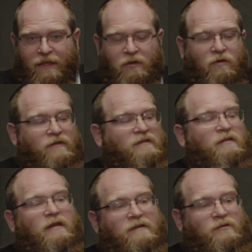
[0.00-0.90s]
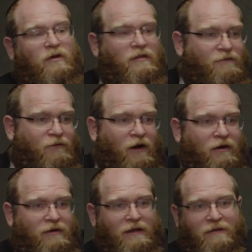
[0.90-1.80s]
And all of a sudden they saw the
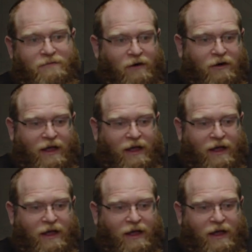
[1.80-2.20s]
far, far